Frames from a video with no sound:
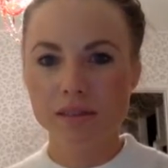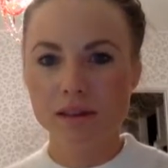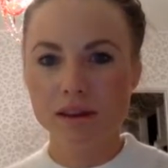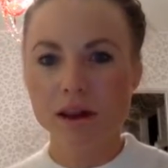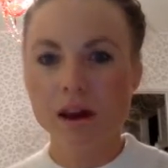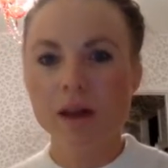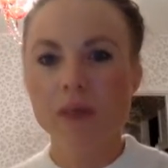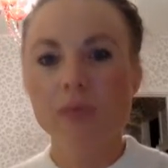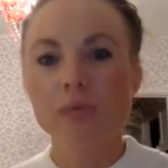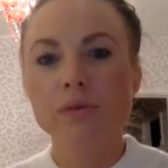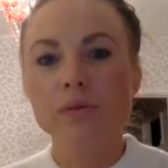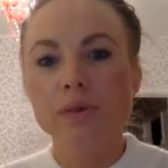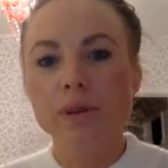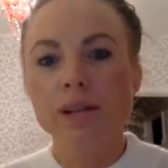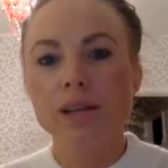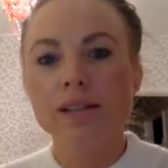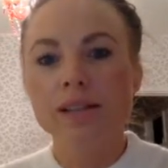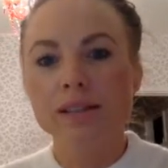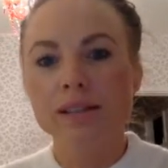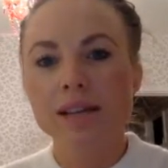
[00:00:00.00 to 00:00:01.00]
our
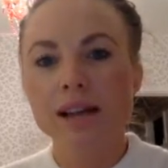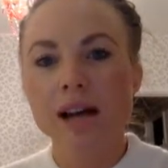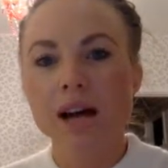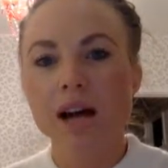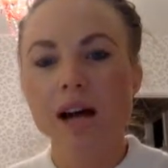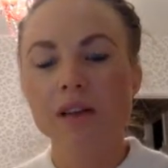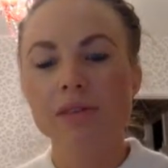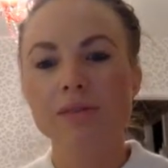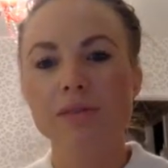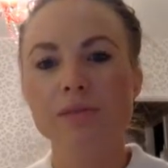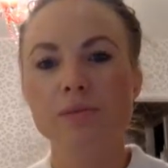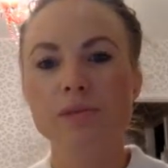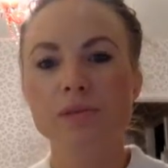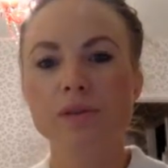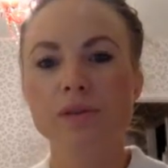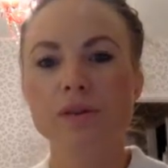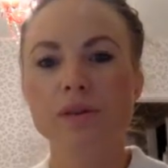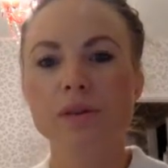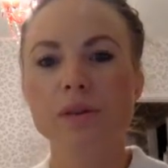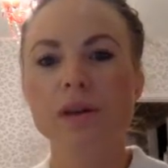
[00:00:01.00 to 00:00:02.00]
real selves,
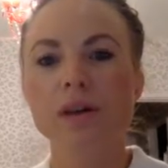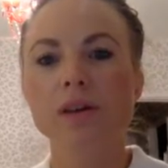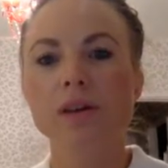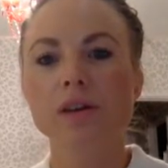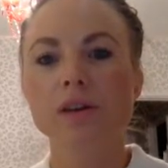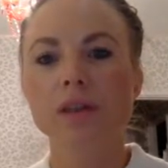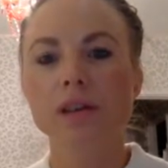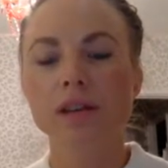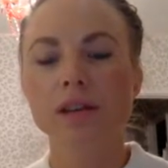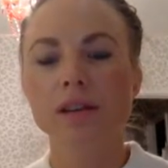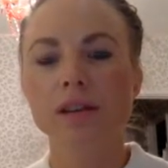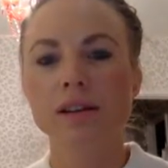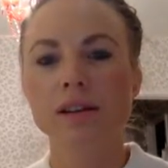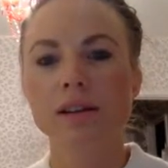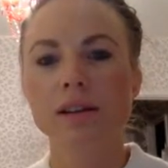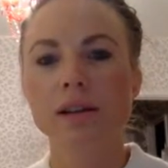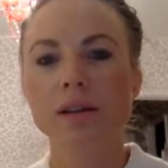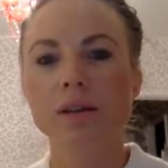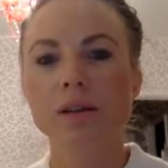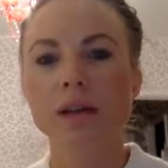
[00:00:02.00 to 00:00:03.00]
what's going on
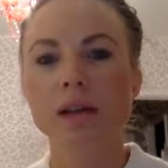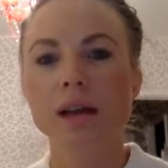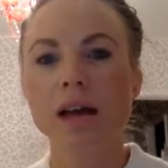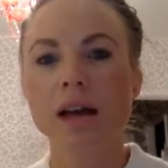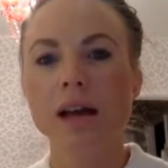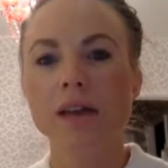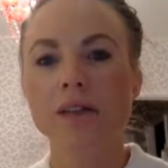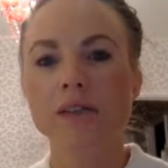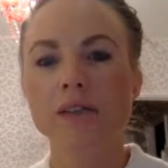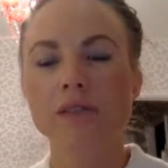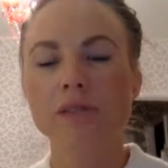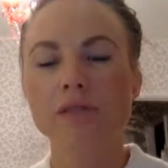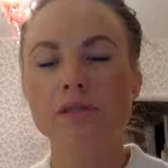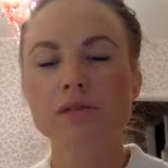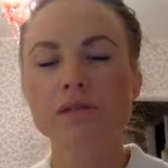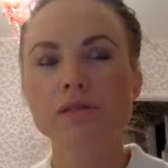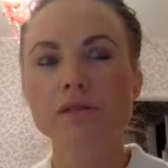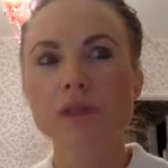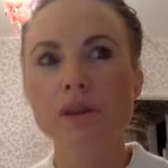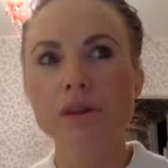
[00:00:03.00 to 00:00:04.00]
in our lives, to
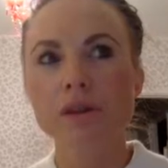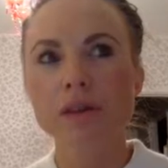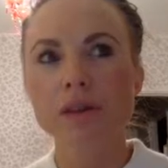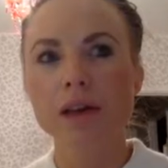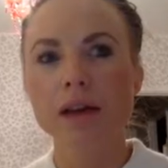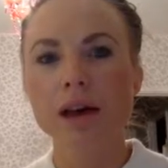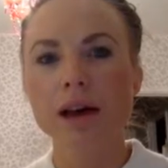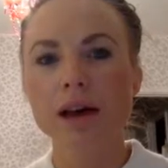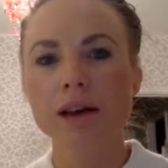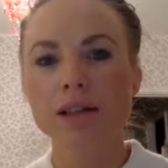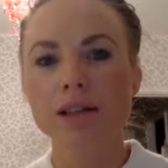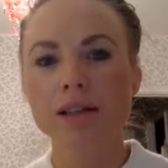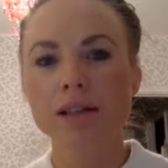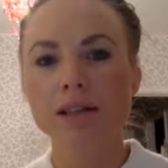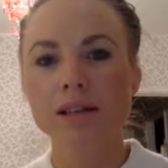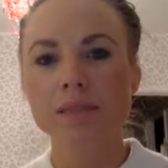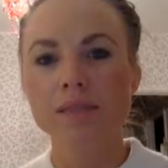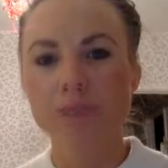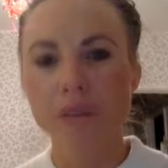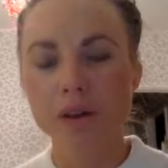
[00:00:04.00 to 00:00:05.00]
show that
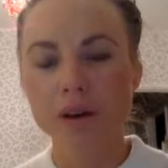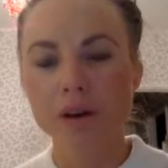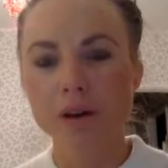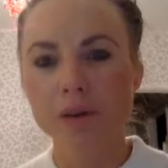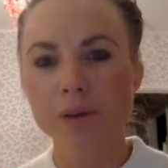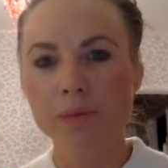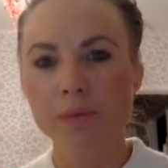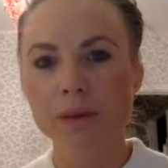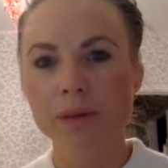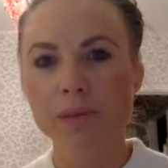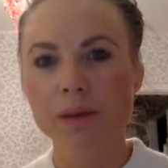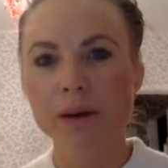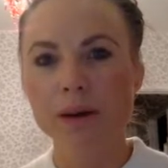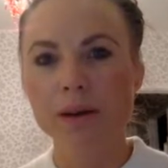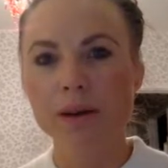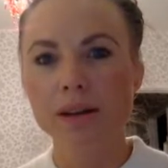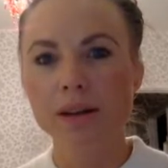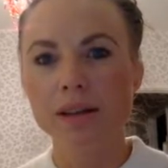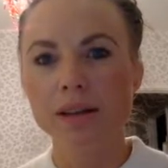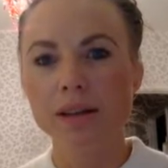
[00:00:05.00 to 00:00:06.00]
and be open about
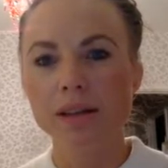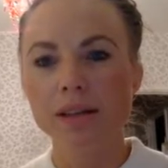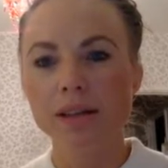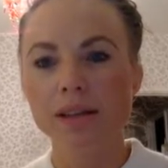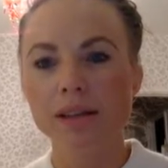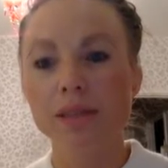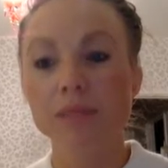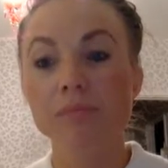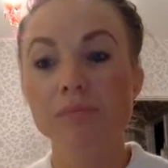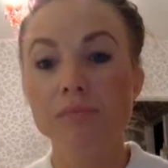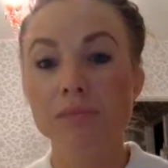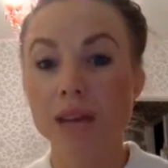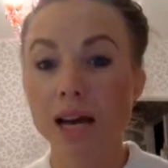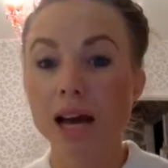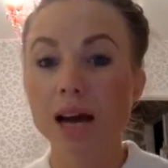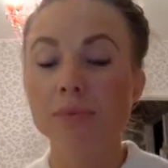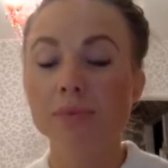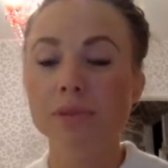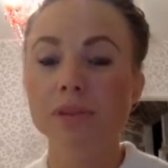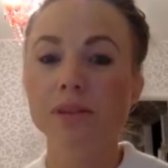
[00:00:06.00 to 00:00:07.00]
it, it could
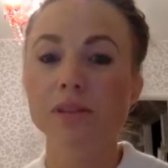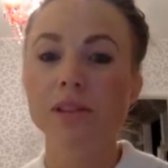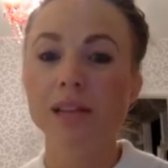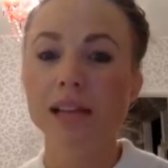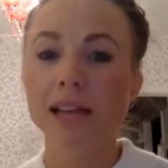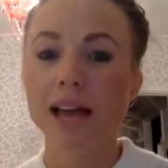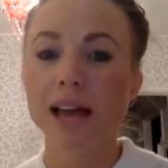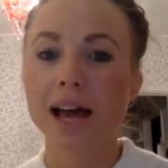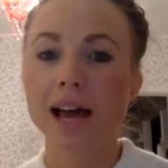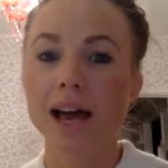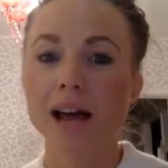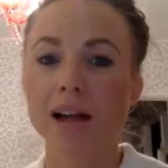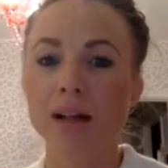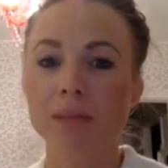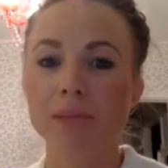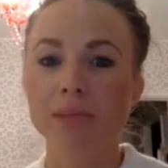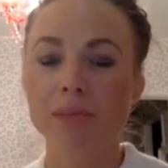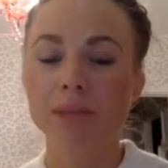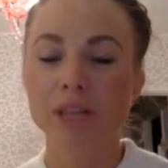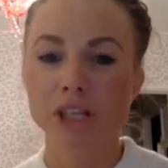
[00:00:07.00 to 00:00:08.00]
absolutely help
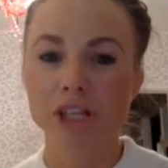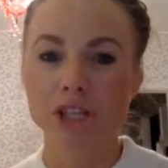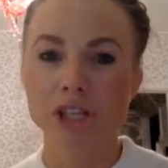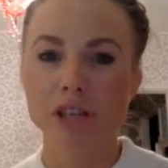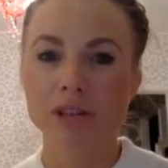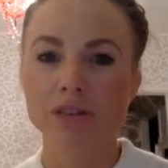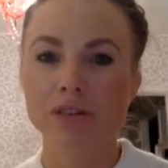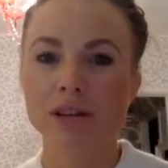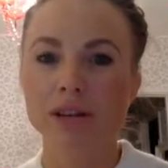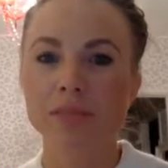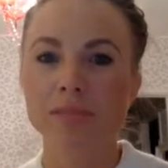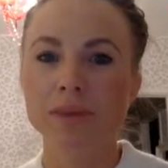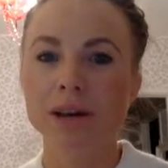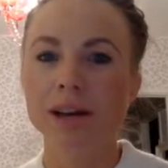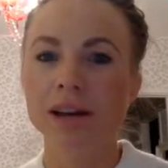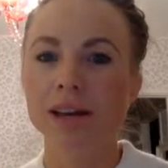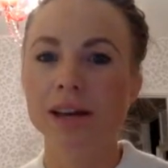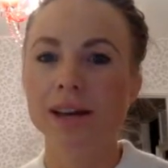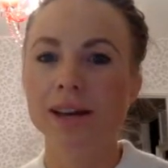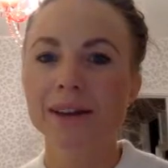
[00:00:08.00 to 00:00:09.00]
each other. And
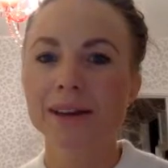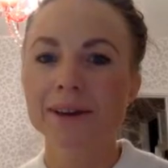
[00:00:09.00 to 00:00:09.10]
my